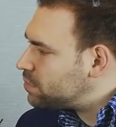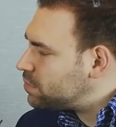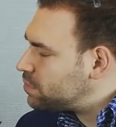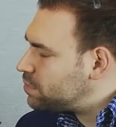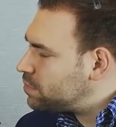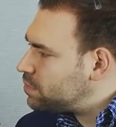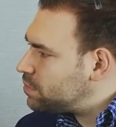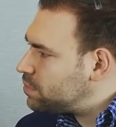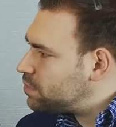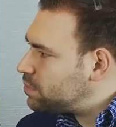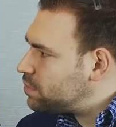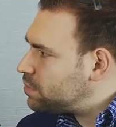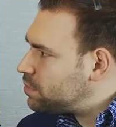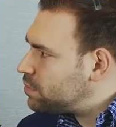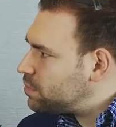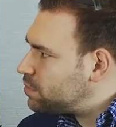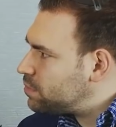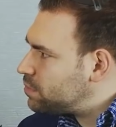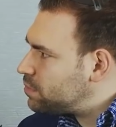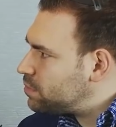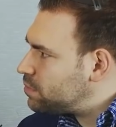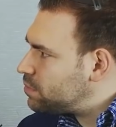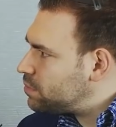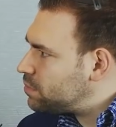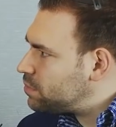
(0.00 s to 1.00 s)

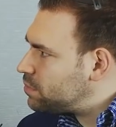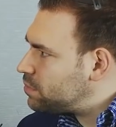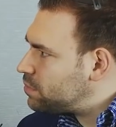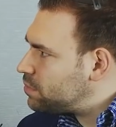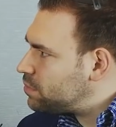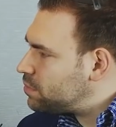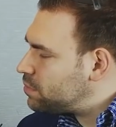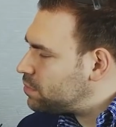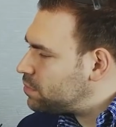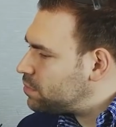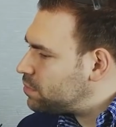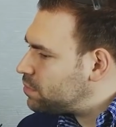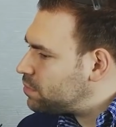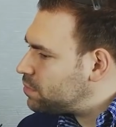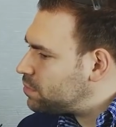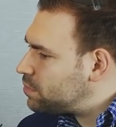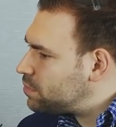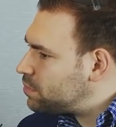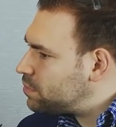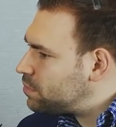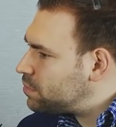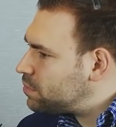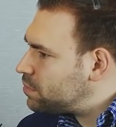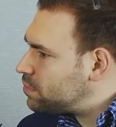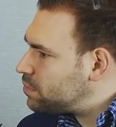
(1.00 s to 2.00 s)

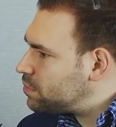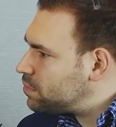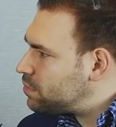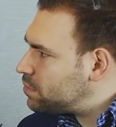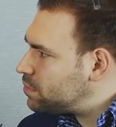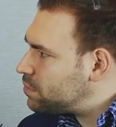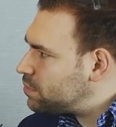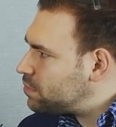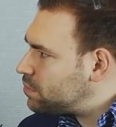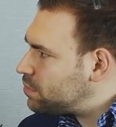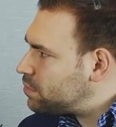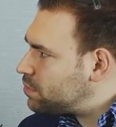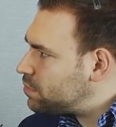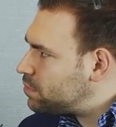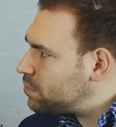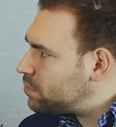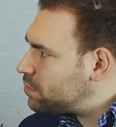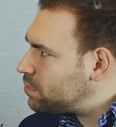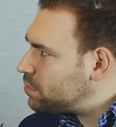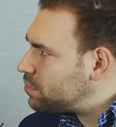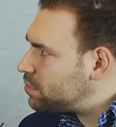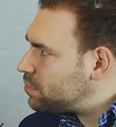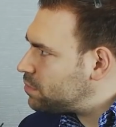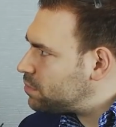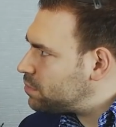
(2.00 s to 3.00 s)

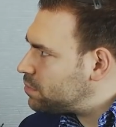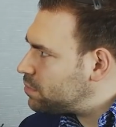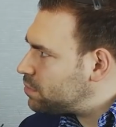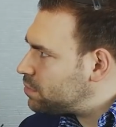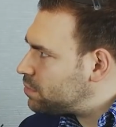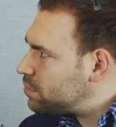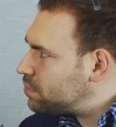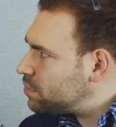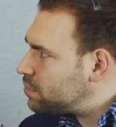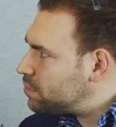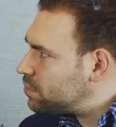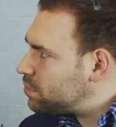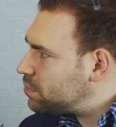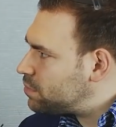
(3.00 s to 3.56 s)
No words are spoken by the person on screen.